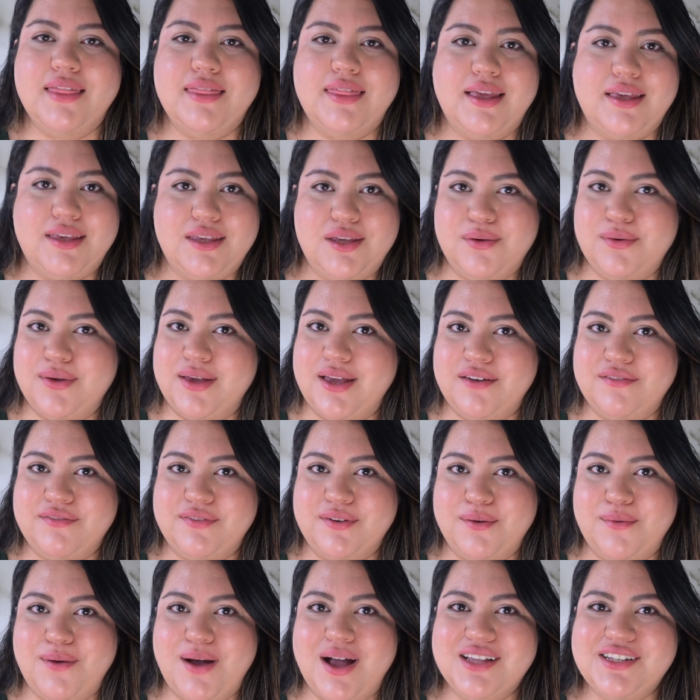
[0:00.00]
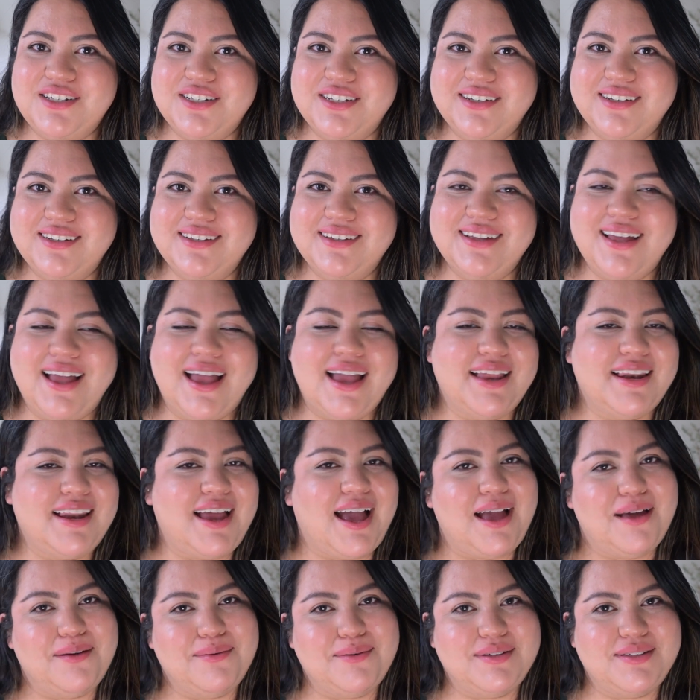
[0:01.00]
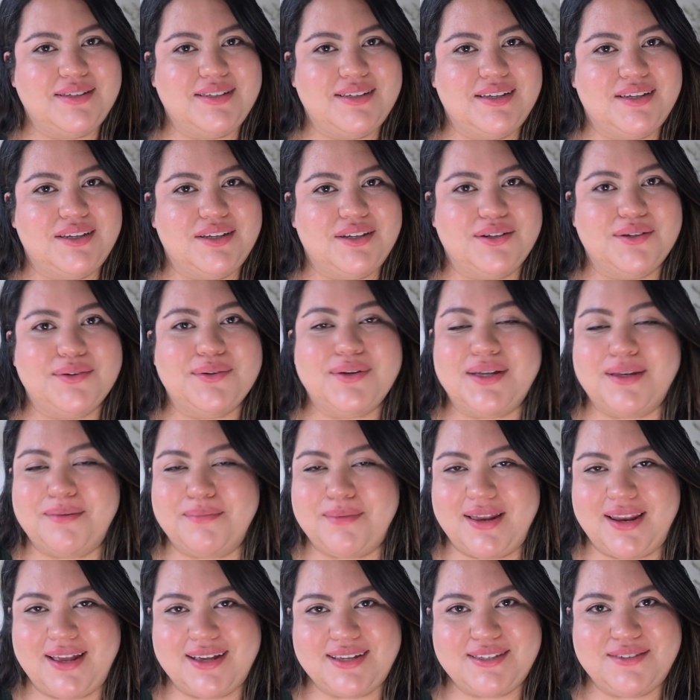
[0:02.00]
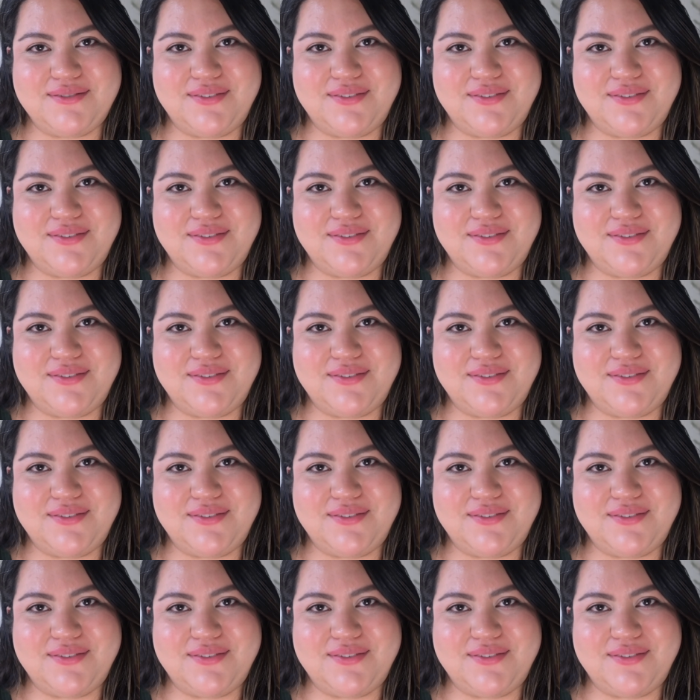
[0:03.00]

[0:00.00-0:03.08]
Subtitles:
Thank you again for watching, and I will see you in my next